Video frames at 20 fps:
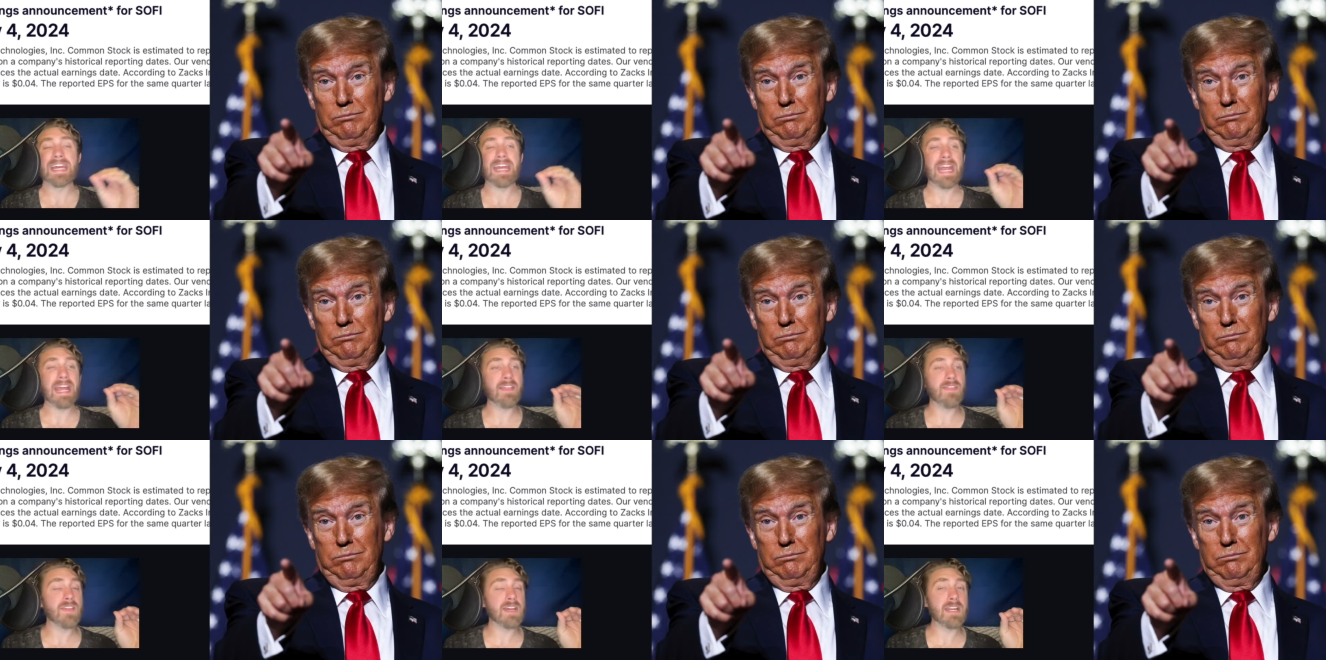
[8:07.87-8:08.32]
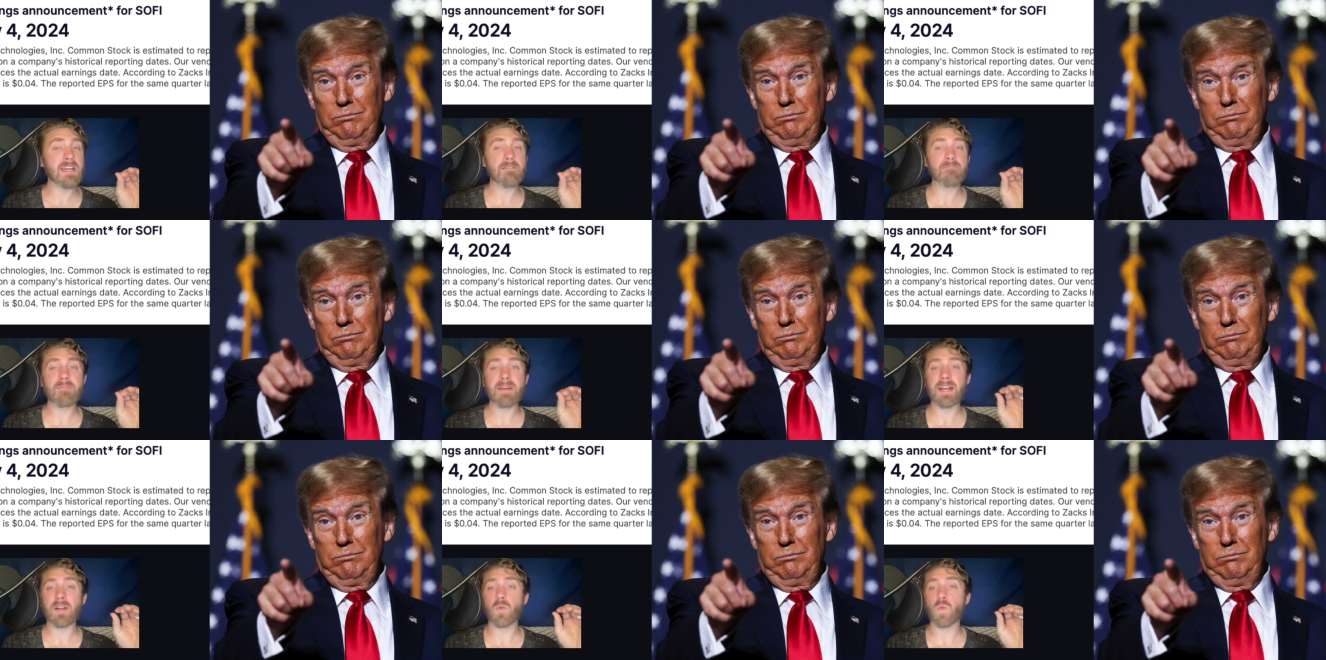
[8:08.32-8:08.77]
Speaker 1: and then it
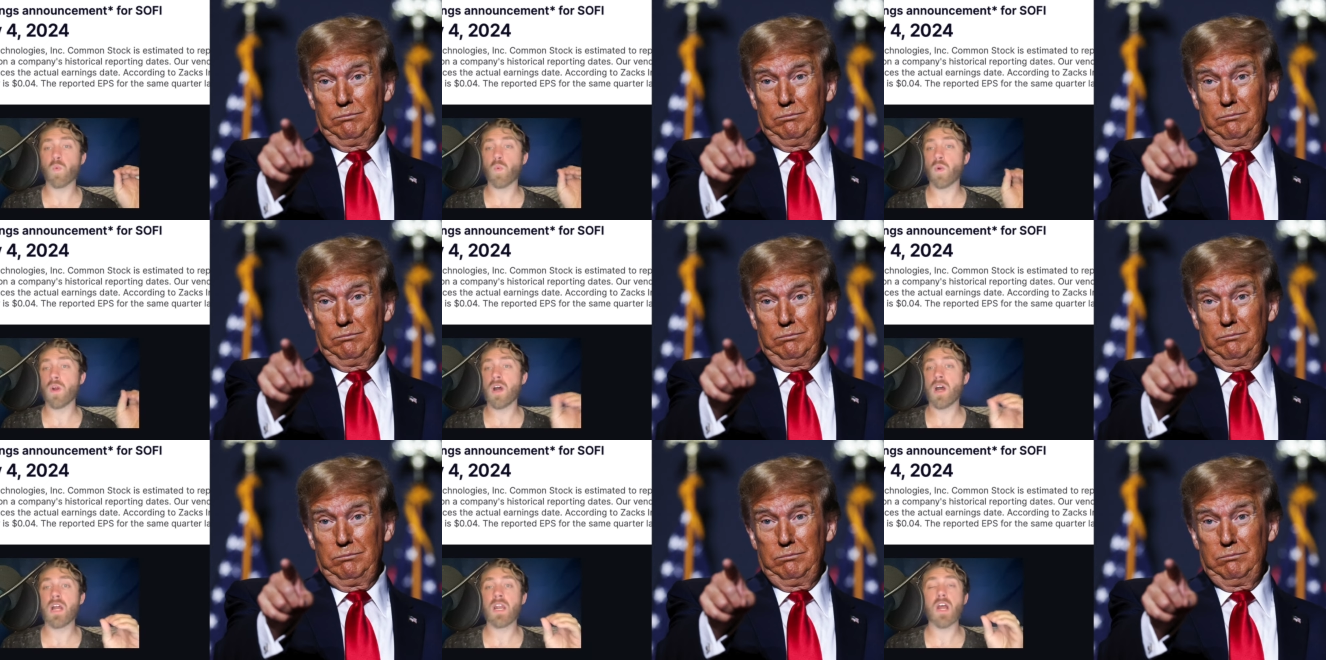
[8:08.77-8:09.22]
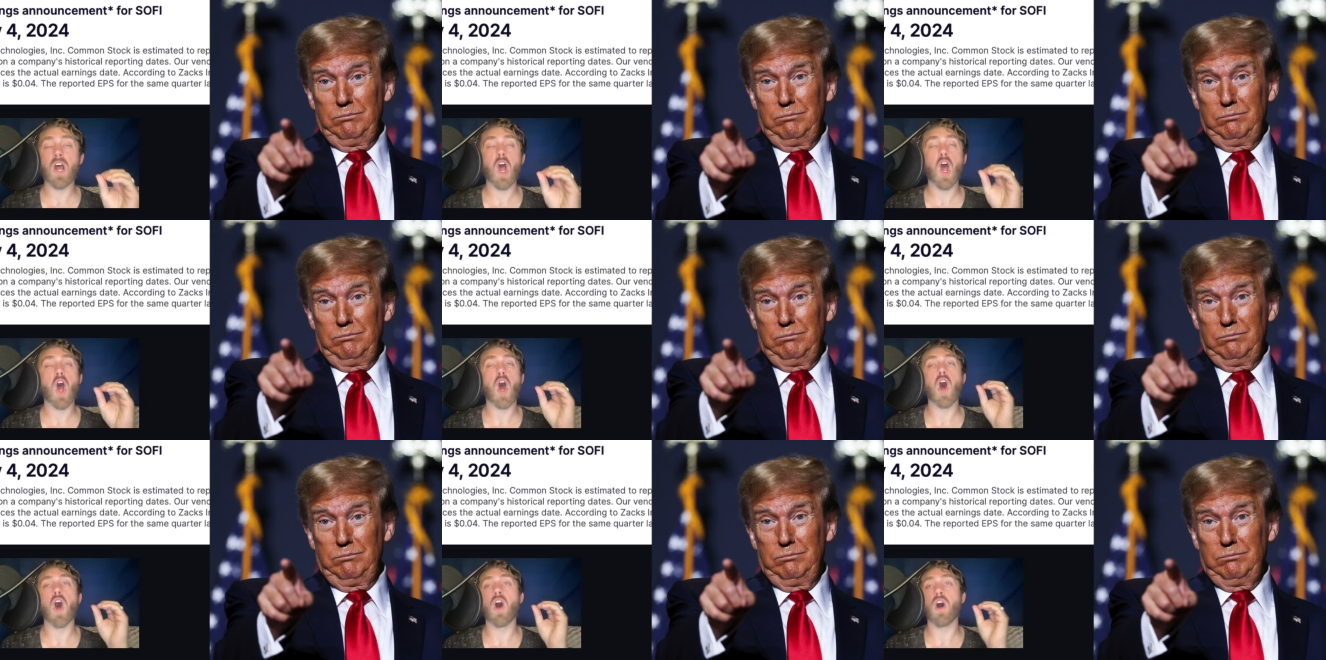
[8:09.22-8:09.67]
may run
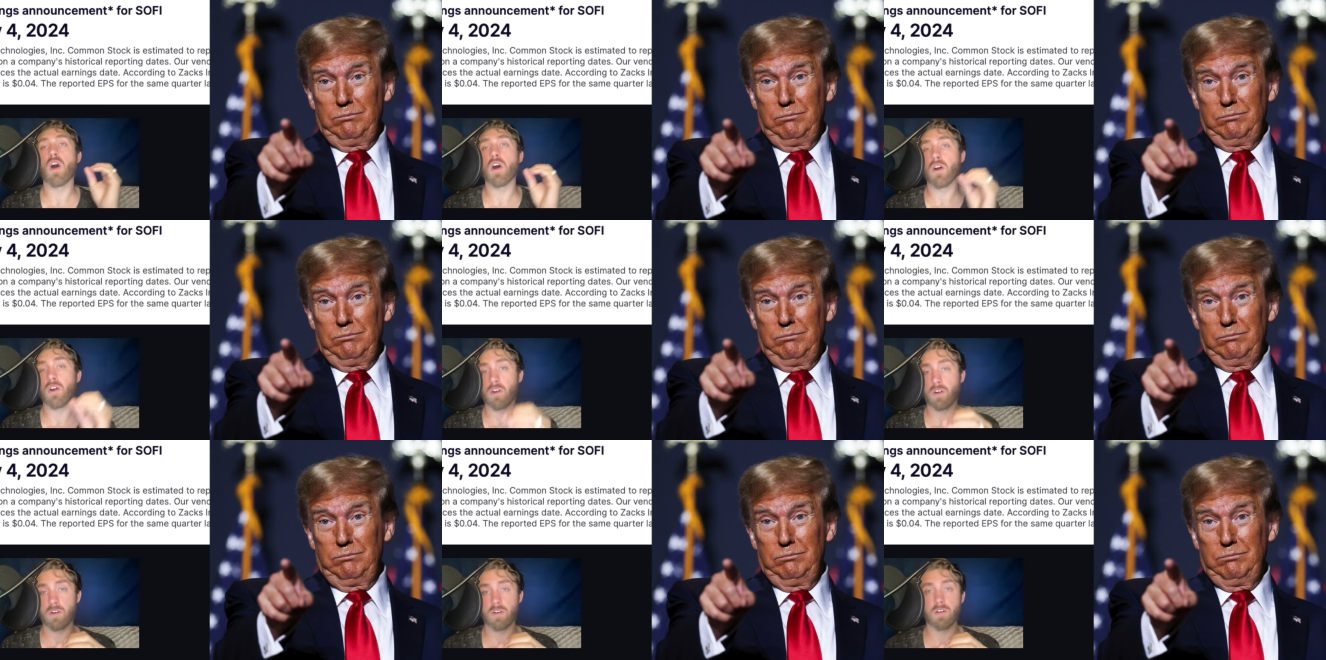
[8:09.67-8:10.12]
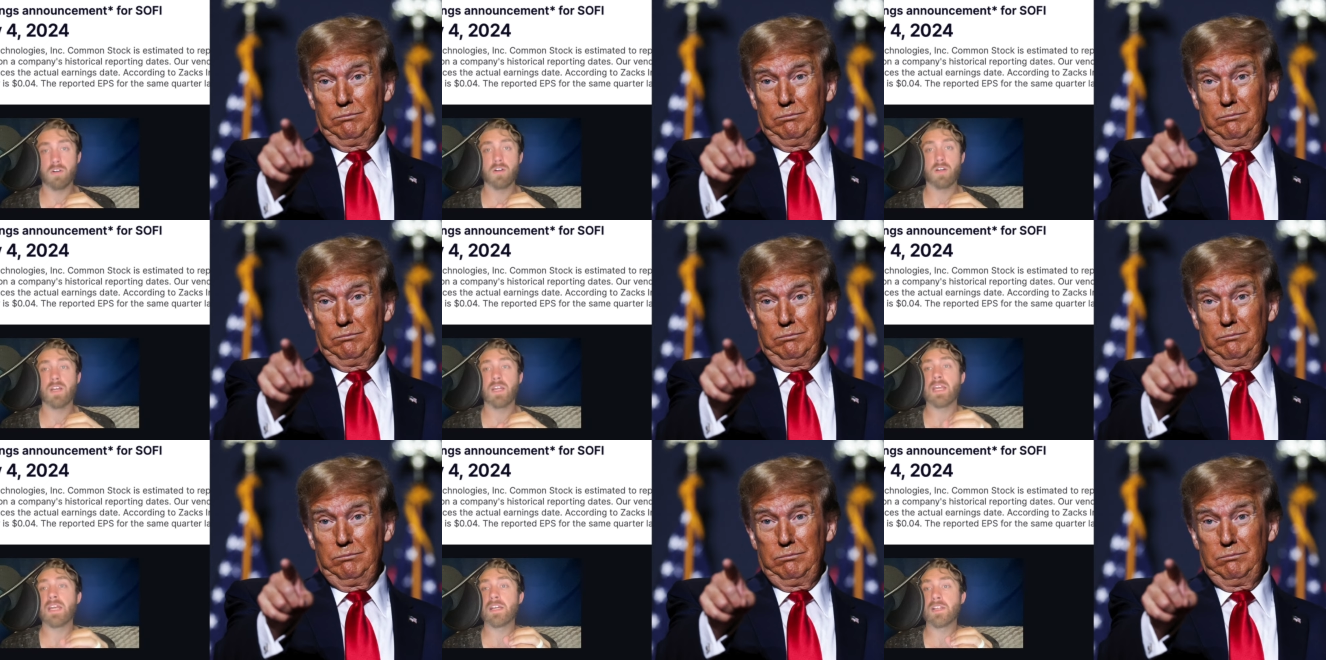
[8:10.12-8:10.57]

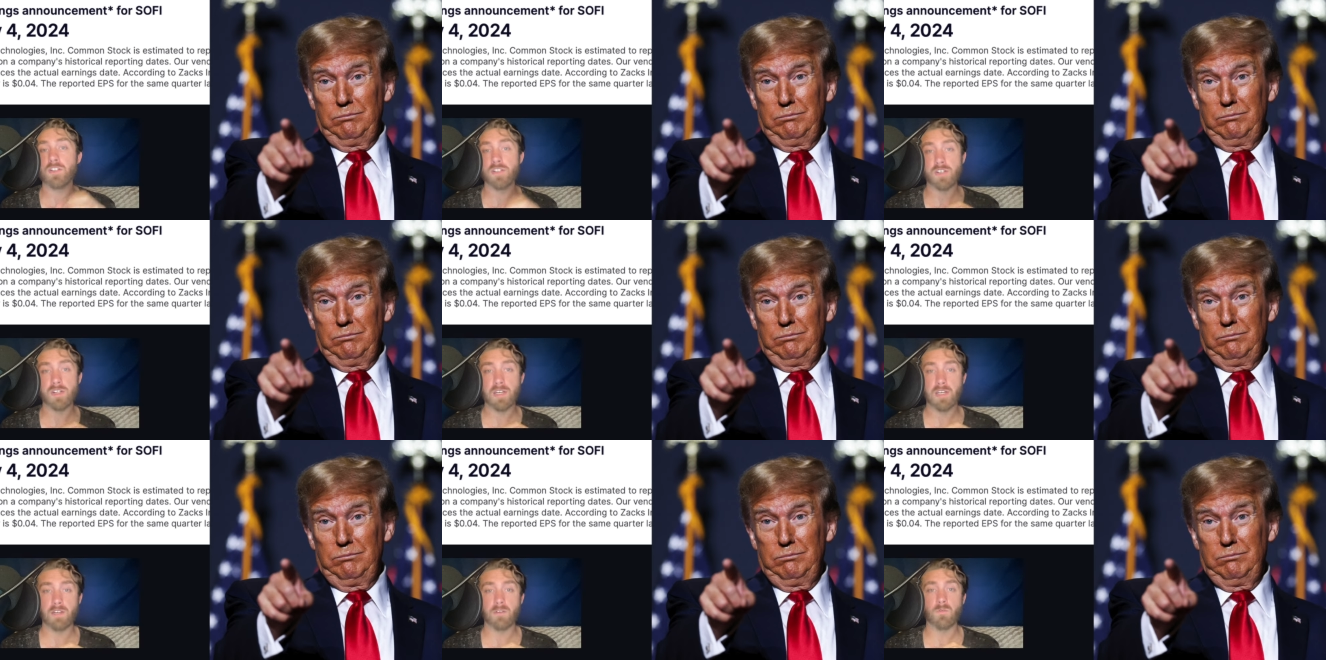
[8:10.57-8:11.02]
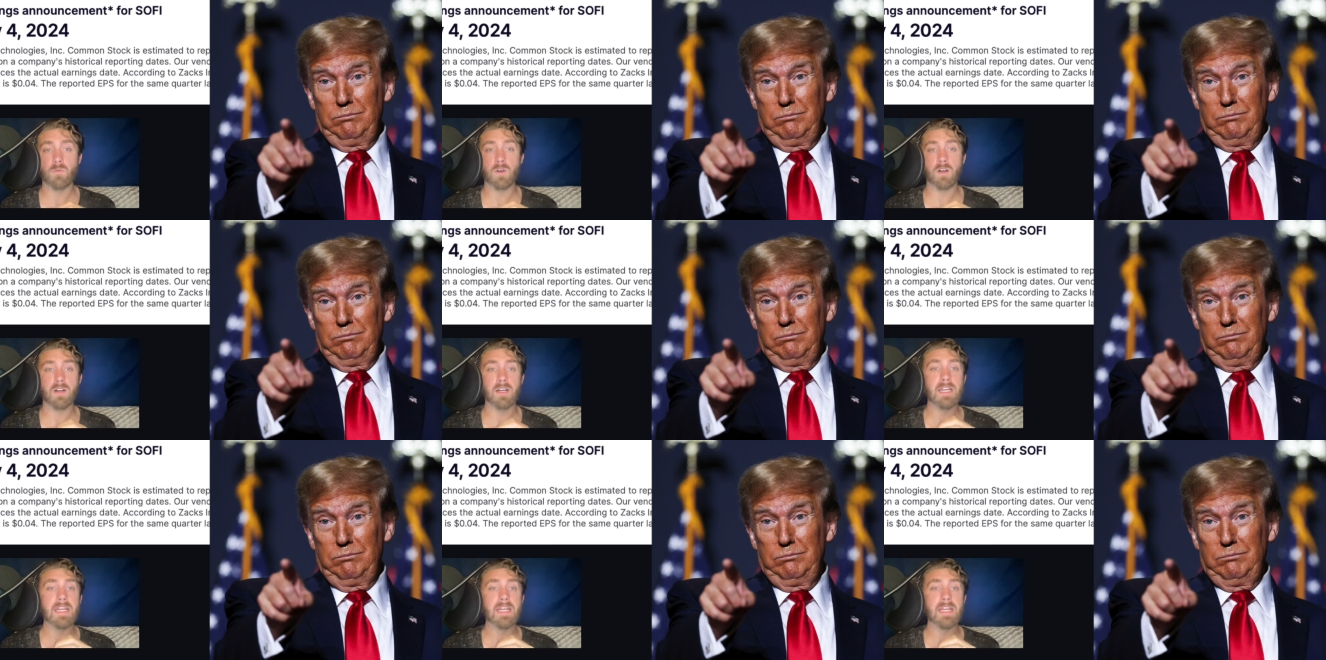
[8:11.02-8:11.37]
hard in January.